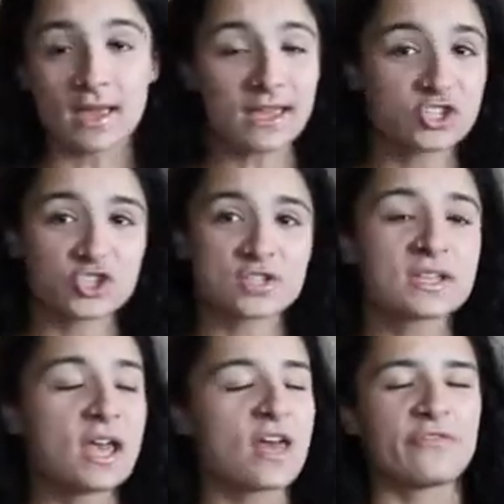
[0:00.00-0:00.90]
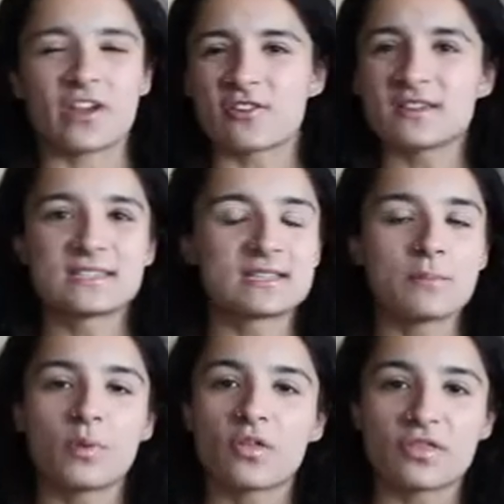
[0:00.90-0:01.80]
It's just very
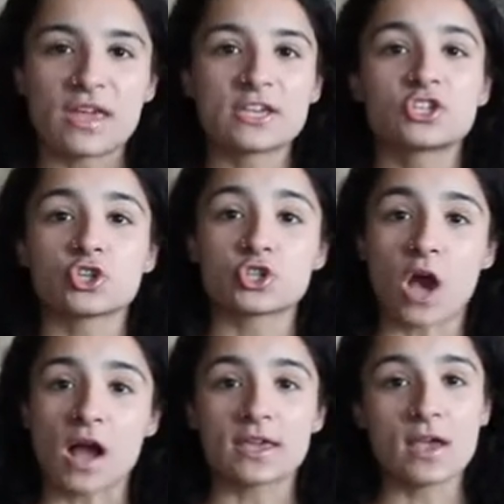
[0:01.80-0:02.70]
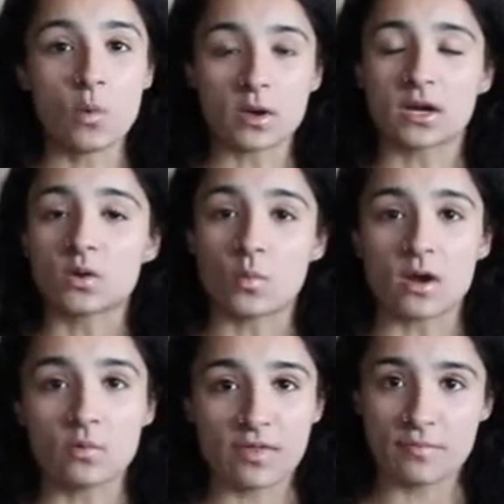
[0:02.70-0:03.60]
simple things. You're talking
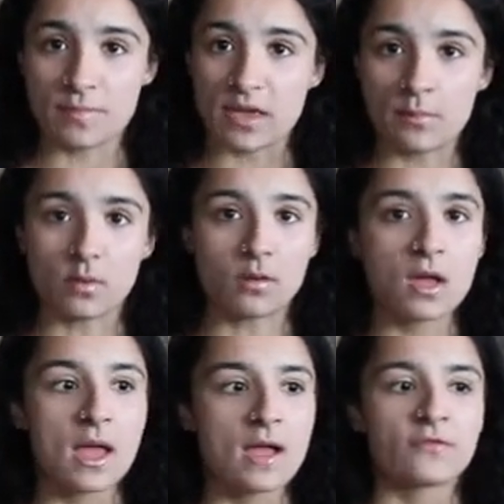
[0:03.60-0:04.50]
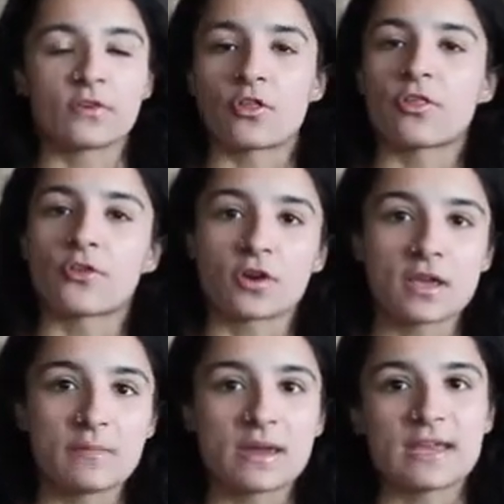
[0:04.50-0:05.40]
one-on-one with people for
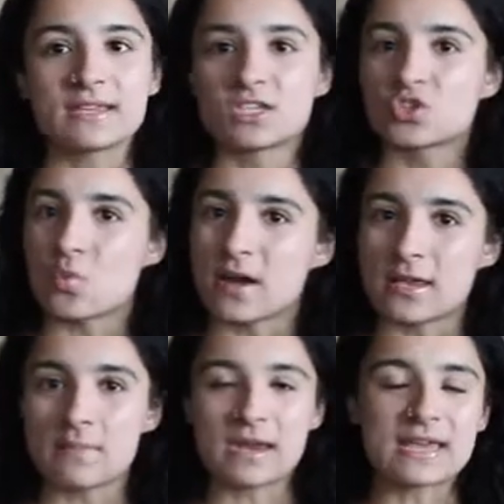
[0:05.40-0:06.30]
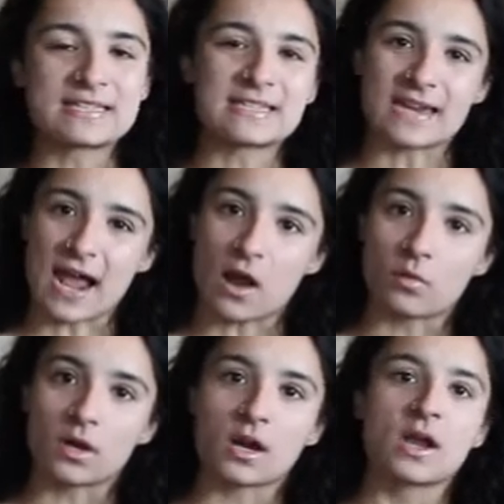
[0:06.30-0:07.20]
30 minutes, 20 minutes, an
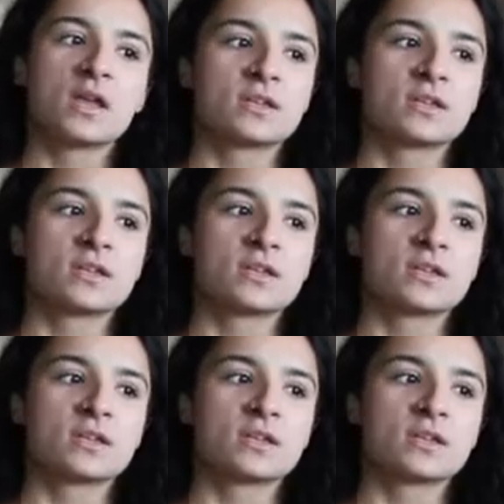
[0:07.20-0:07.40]
hour.